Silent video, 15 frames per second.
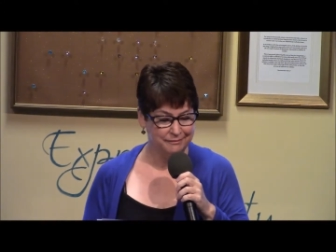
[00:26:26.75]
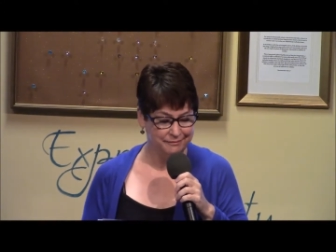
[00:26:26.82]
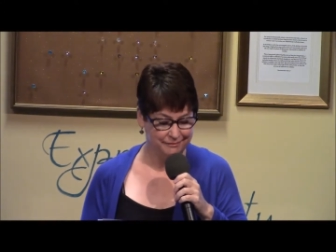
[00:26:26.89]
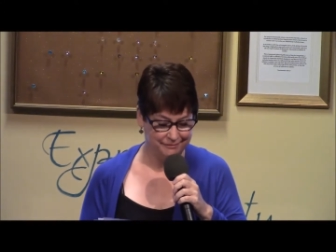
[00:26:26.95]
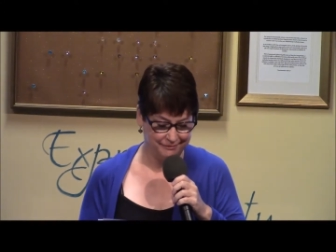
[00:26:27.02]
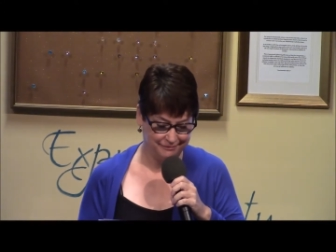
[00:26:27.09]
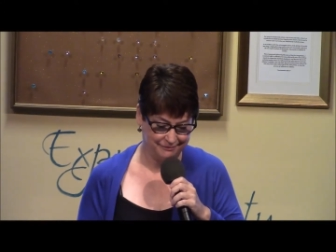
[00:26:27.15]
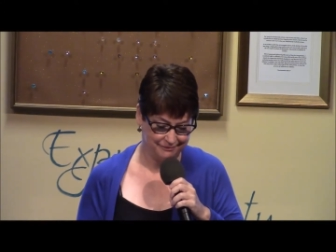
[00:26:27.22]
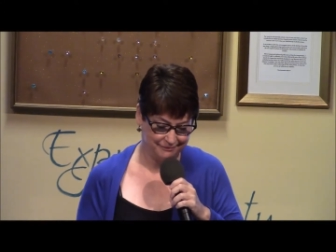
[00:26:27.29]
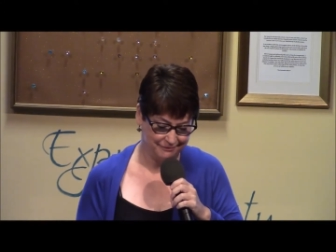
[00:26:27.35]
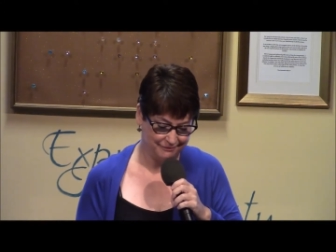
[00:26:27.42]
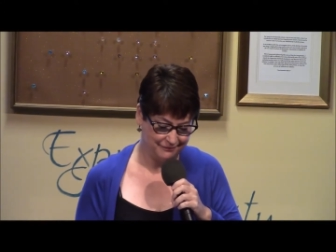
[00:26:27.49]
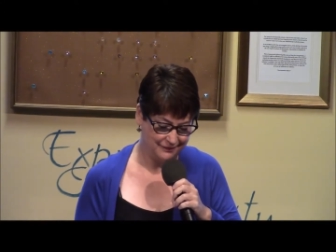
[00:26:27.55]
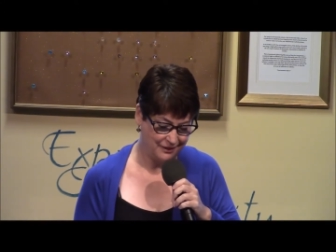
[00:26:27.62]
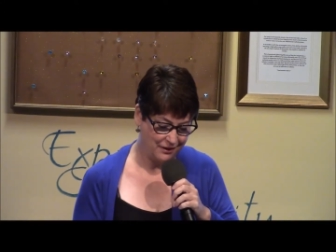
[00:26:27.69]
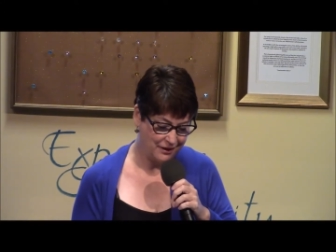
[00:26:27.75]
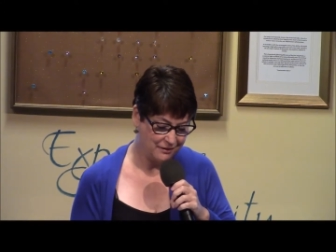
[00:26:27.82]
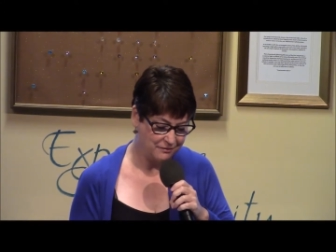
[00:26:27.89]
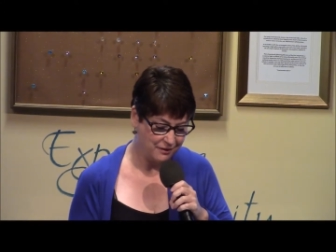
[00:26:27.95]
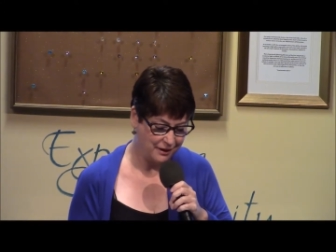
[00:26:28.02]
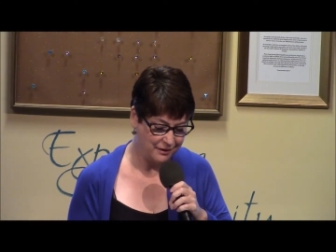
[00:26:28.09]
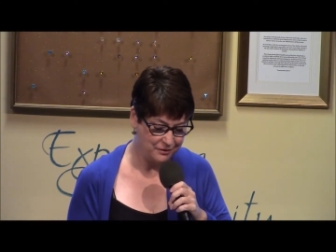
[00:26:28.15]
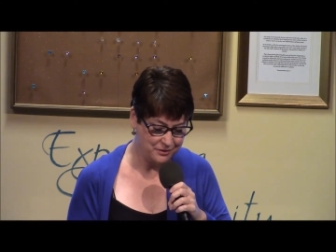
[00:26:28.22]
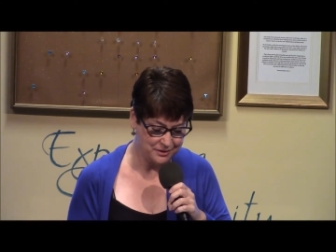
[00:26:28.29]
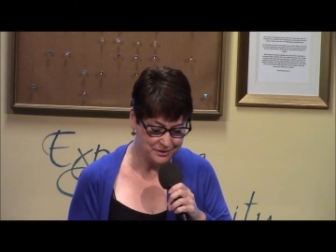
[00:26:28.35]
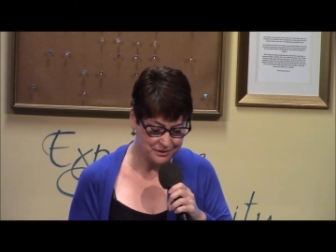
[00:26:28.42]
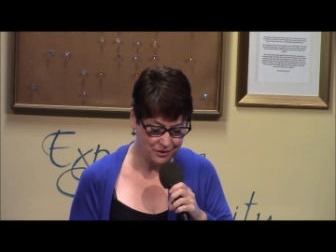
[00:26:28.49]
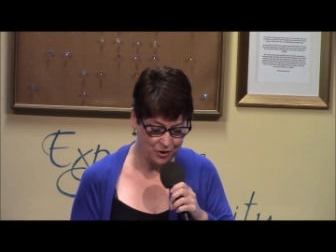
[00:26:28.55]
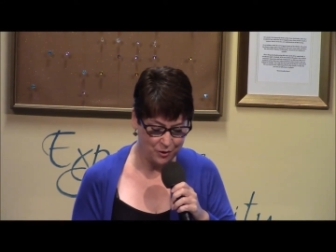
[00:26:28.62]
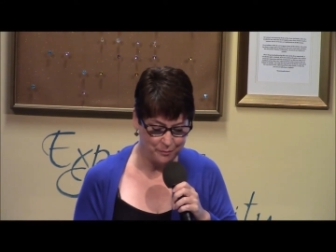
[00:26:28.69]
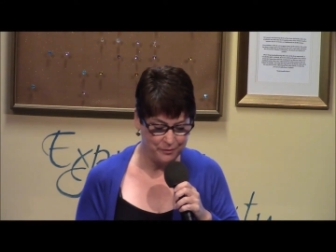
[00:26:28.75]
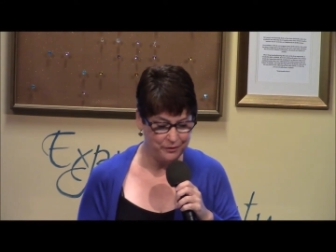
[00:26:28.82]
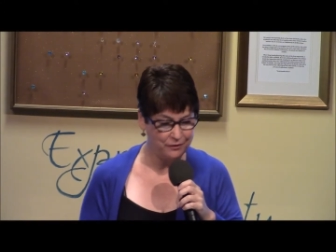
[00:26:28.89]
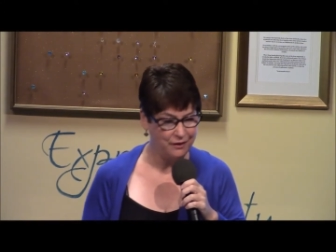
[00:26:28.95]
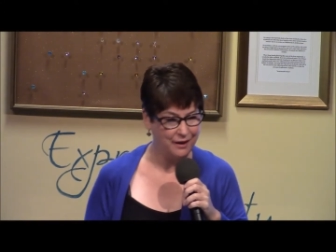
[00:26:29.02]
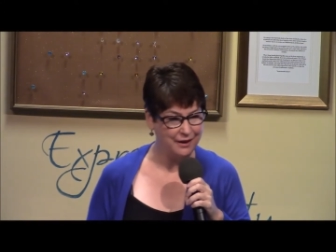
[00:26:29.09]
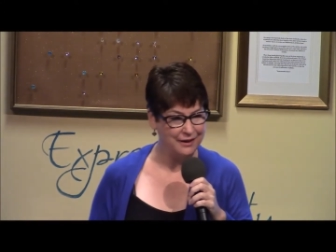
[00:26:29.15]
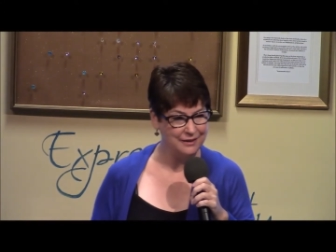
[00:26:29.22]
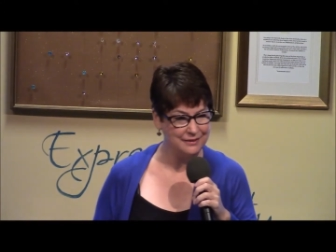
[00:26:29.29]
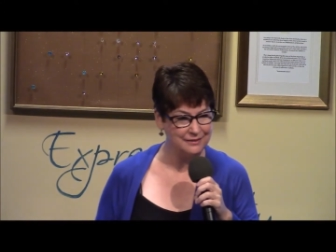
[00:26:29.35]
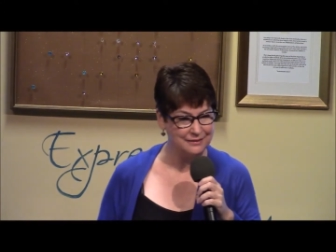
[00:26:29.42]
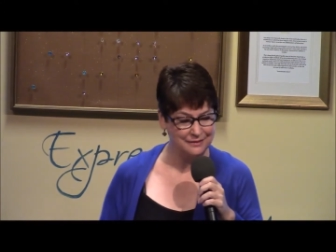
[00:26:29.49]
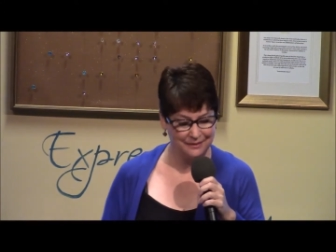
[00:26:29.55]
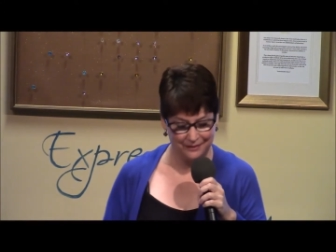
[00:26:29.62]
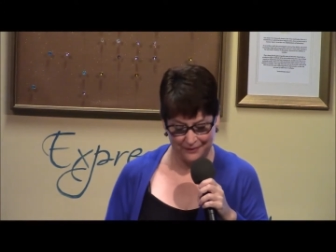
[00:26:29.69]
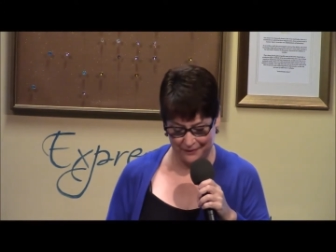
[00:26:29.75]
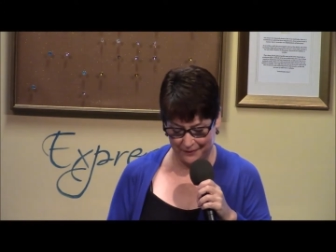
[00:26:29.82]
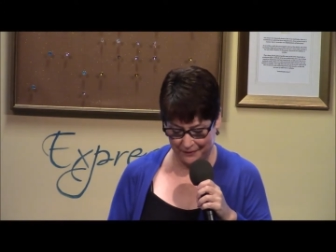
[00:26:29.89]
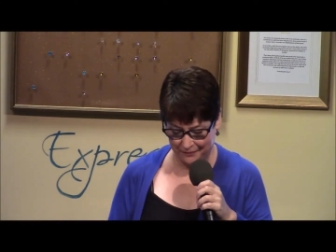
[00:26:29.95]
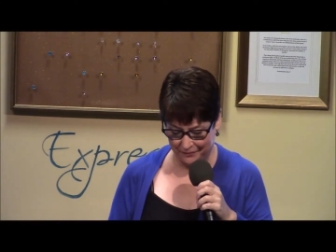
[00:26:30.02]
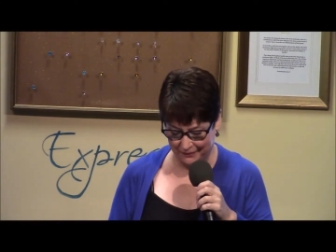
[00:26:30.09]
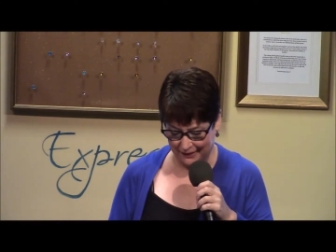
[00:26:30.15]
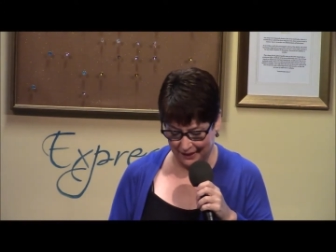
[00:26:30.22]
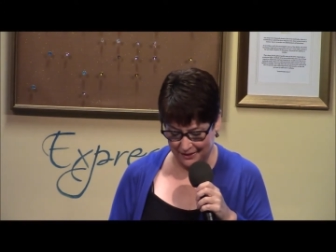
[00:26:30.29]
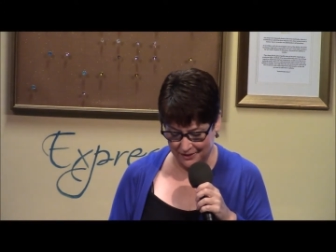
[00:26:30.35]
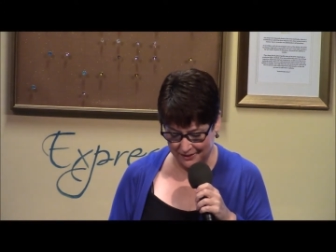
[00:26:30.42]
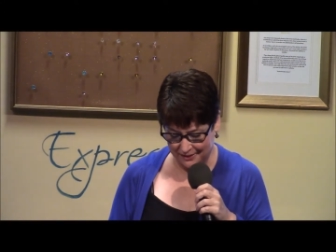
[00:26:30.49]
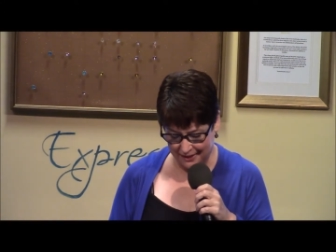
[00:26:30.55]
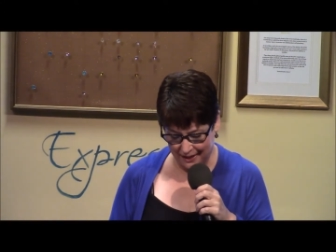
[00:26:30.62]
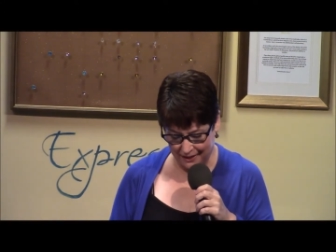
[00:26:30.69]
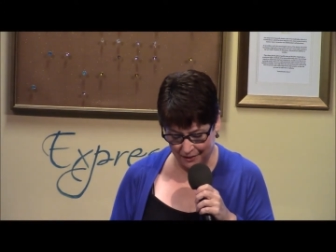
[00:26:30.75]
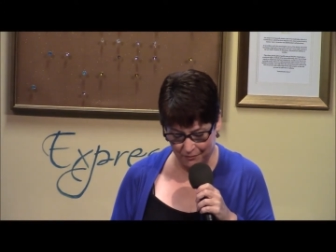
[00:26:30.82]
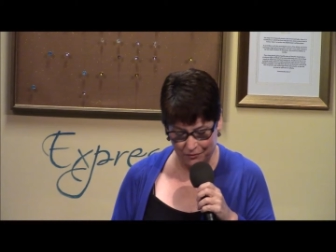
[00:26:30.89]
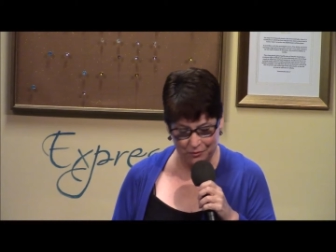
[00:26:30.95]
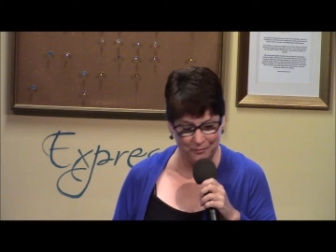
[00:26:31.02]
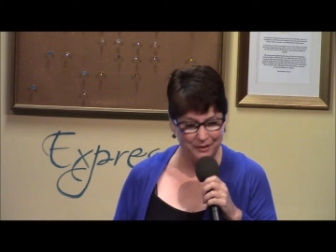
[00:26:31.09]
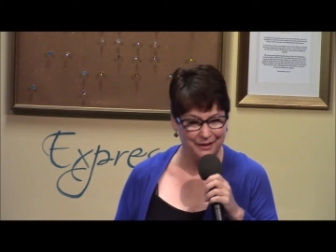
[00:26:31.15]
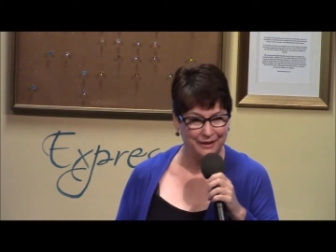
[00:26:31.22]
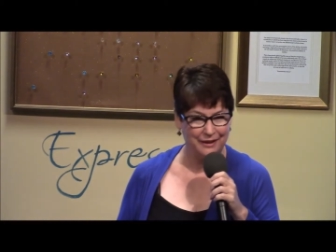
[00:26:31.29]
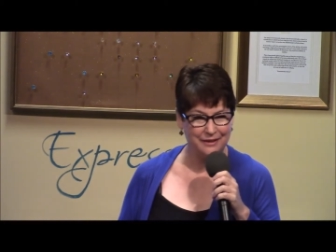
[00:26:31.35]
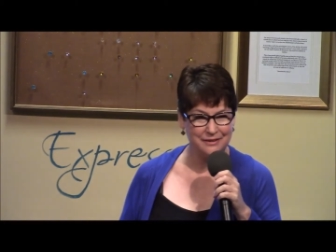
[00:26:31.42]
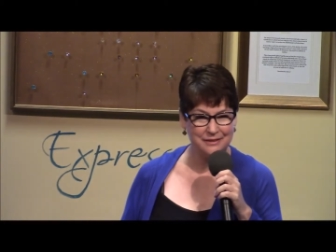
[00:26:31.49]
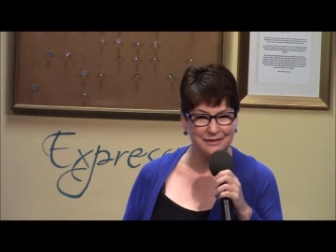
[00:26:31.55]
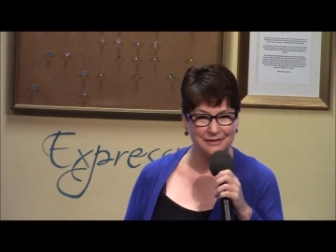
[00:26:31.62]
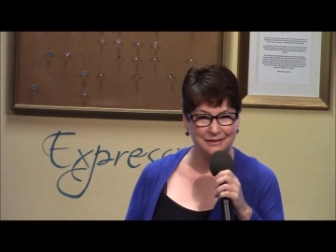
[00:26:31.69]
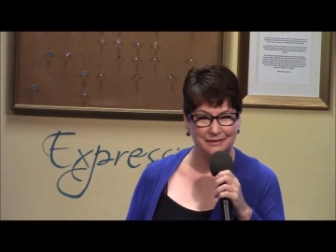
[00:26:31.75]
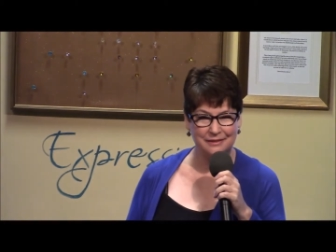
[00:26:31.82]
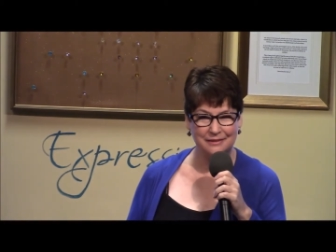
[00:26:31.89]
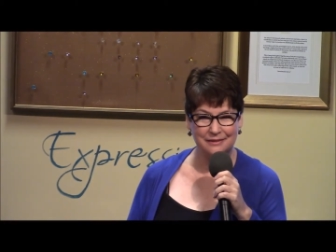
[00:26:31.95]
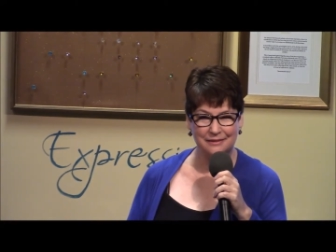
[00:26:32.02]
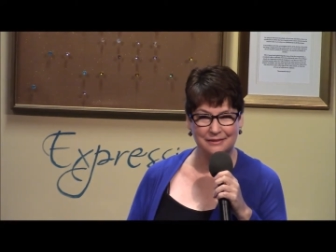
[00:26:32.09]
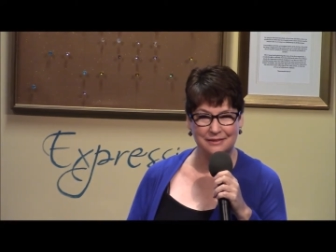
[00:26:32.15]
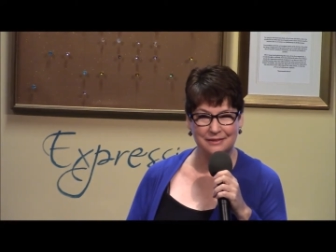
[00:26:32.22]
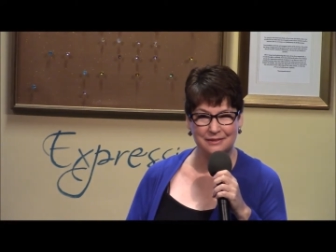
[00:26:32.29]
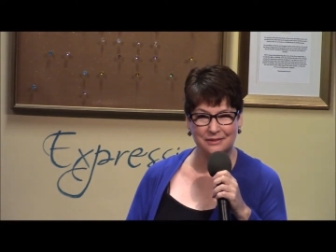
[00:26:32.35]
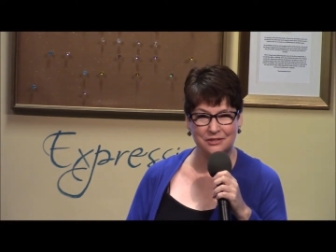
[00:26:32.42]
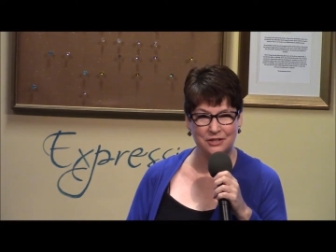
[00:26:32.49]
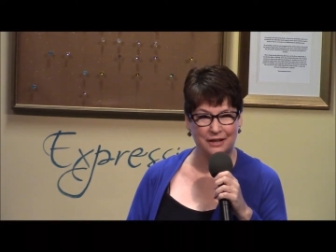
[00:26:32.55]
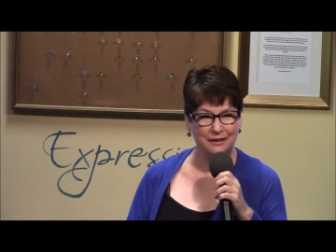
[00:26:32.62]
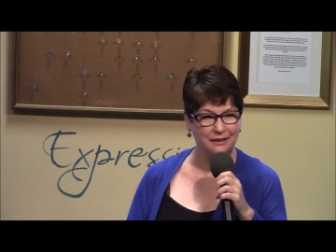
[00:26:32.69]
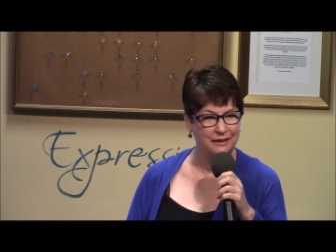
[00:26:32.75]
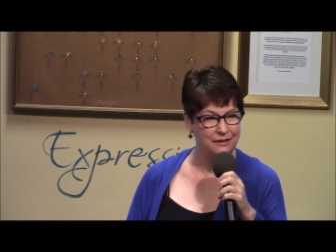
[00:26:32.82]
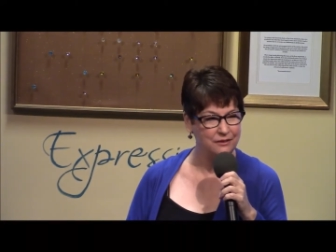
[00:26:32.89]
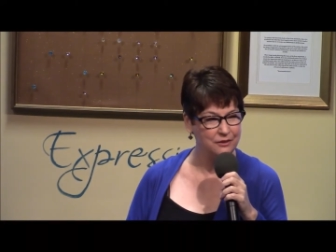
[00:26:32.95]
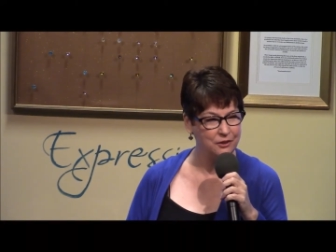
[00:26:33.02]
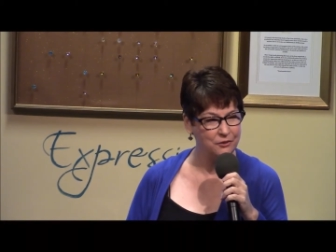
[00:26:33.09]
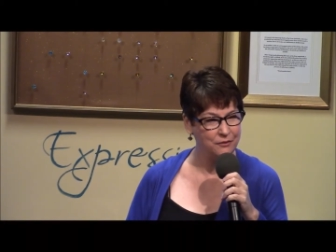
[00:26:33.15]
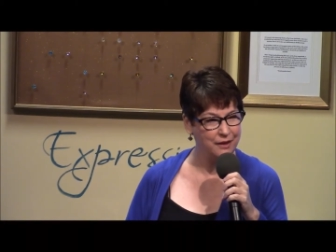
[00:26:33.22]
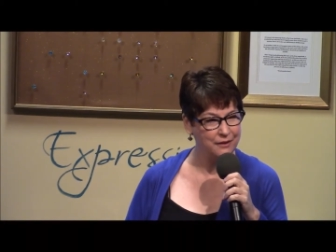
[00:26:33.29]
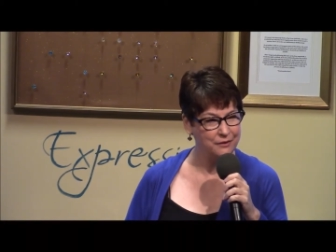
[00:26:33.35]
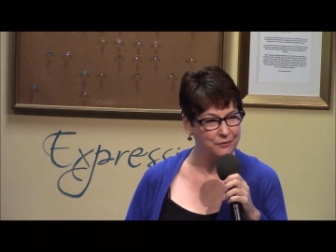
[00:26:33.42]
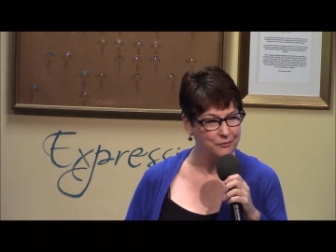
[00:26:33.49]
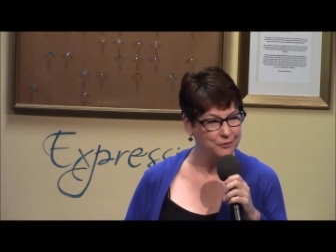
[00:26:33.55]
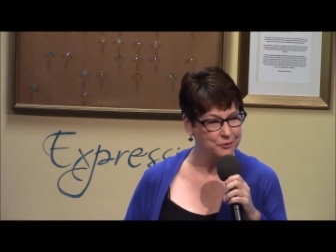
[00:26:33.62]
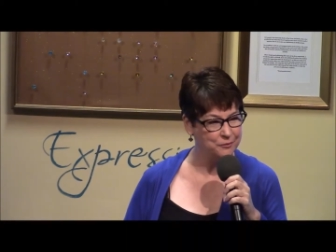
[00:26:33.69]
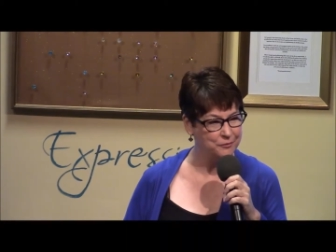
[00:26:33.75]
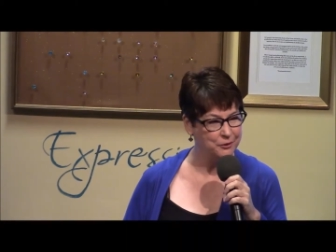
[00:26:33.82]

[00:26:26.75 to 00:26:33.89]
Now I invite you just to open your eyes and just take a moment and just gently look around the room.